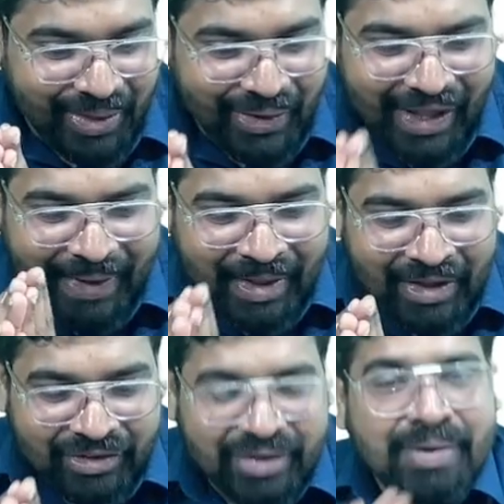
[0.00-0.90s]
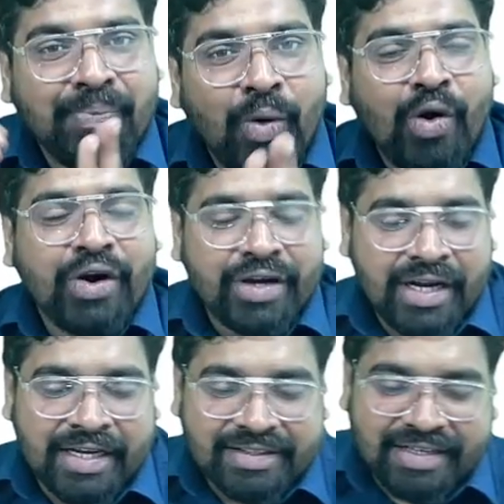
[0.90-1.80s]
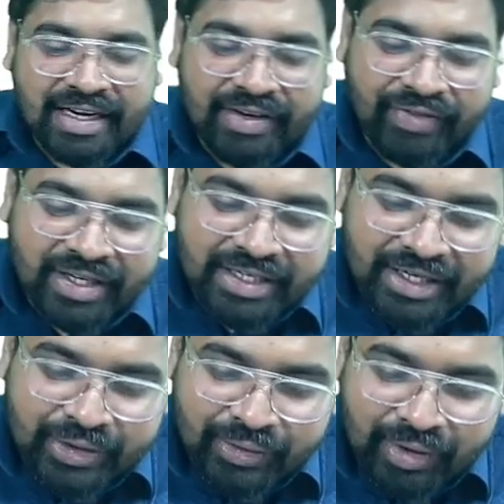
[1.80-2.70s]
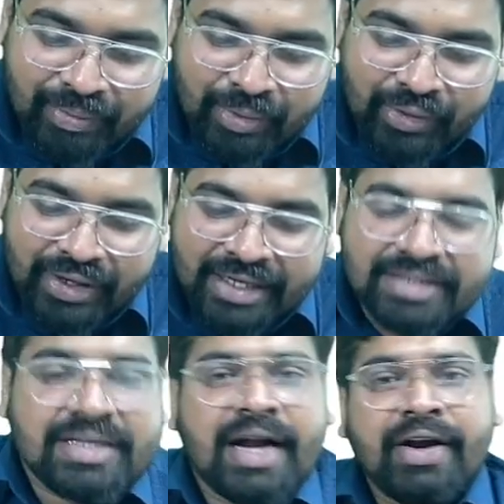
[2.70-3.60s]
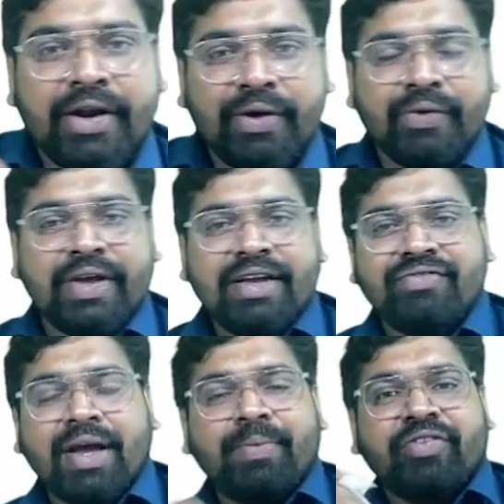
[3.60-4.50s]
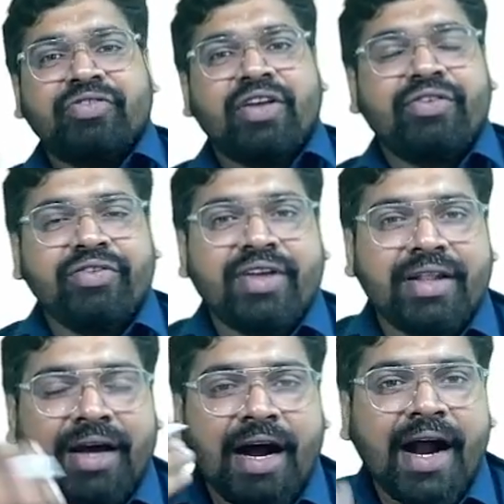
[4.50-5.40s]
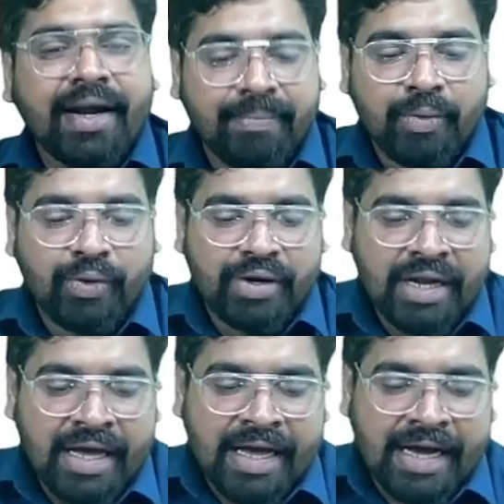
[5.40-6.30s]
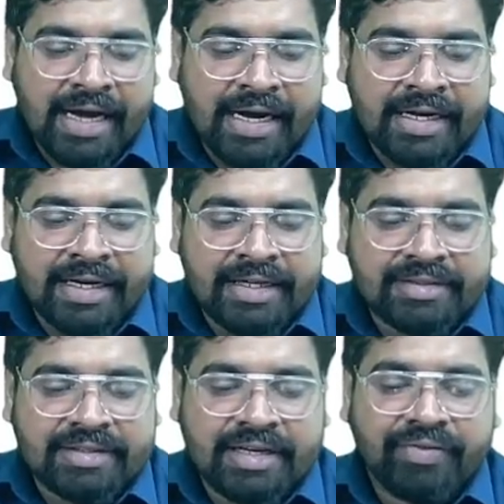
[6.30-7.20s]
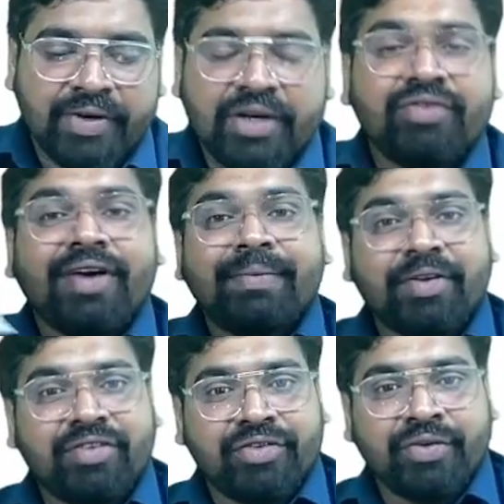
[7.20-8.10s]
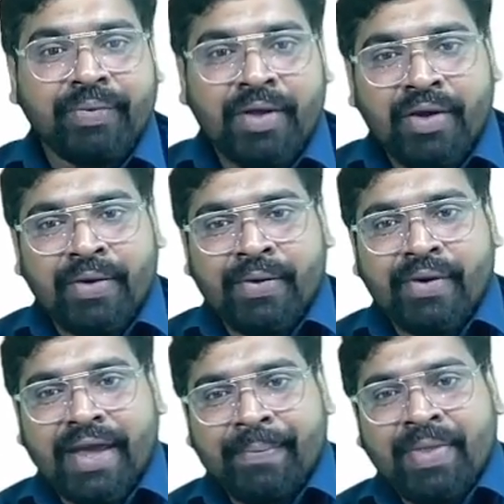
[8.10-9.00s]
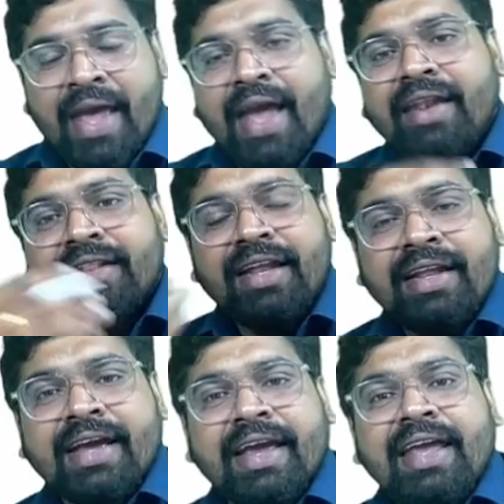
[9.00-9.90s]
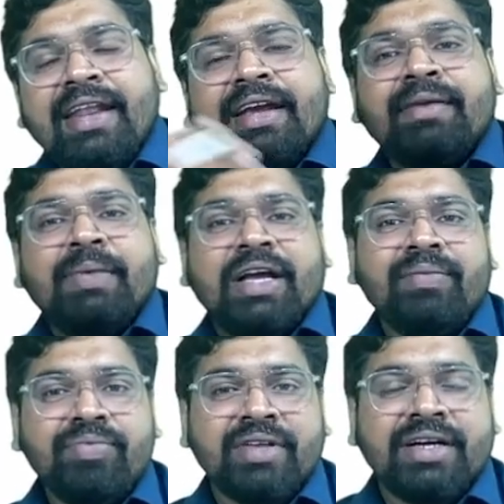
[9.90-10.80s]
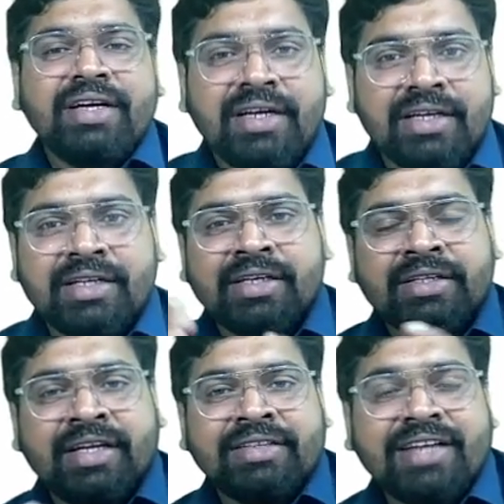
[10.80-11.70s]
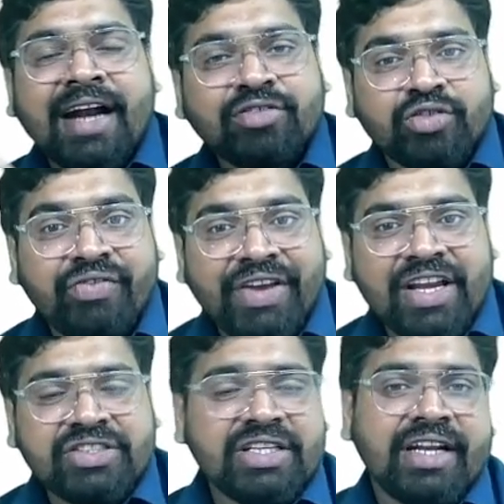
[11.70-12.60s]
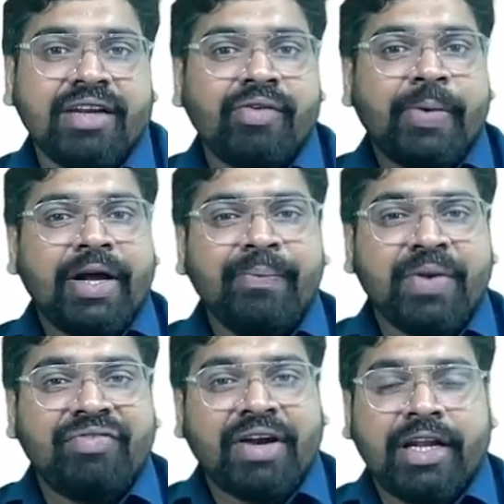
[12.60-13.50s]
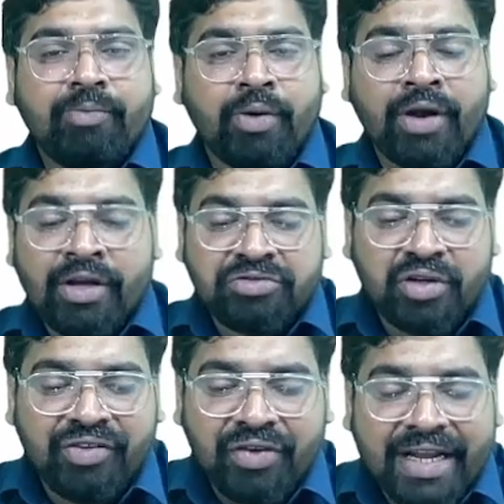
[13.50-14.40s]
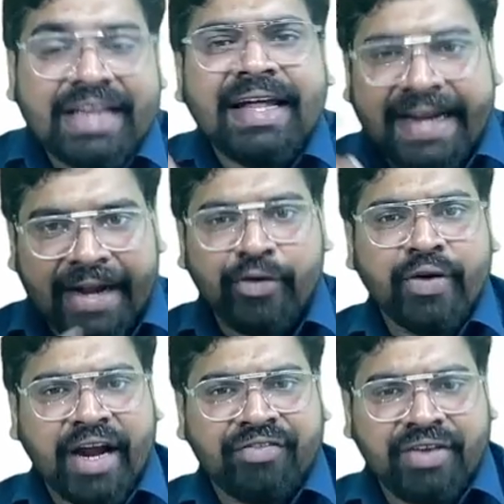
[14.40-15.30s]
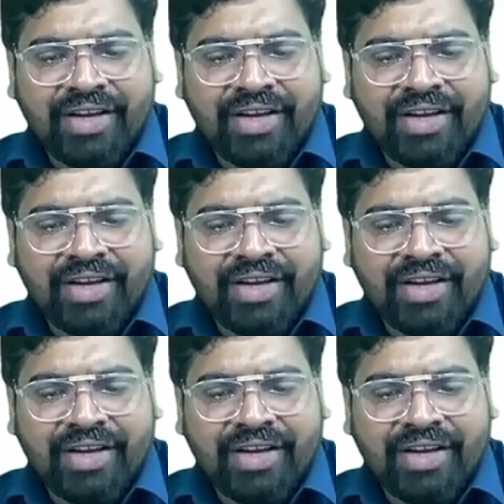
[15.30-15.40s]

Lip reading: Okay, so the bone is converted to, or bone is undergoing fibrous changes, and the hard bone is converted to fibrous tissue. Okay, and then again it becomes starts ossification, and it will become defective bone. So if you take the radiograph,